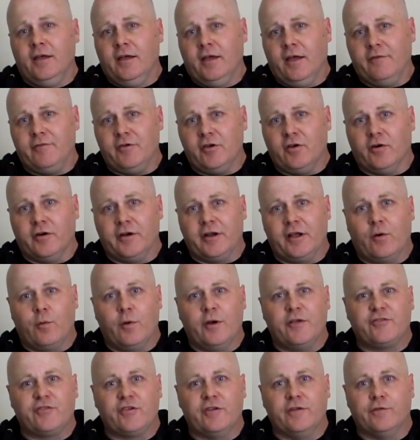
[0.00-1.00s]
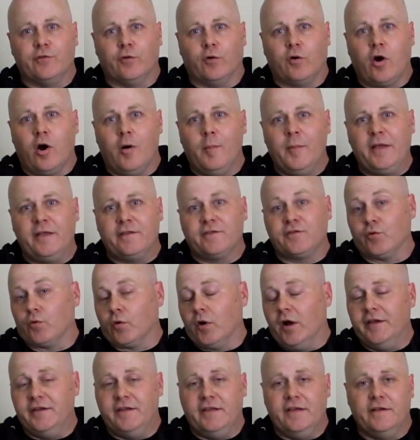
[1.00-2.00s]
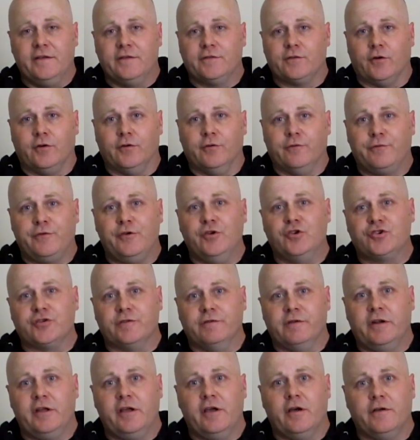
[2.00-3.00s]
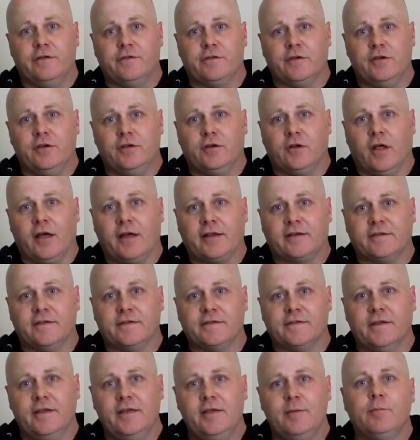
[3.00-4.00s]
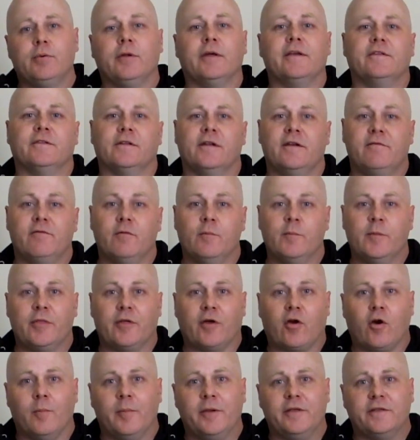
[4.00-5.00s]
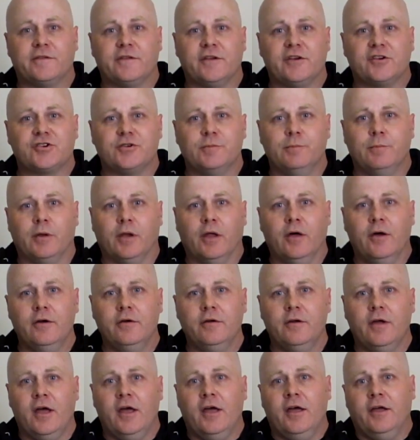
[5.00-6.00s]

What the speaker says: If you've got any questions or comments or ideas on future videos that you'd like to see, please leave them in the comments section below.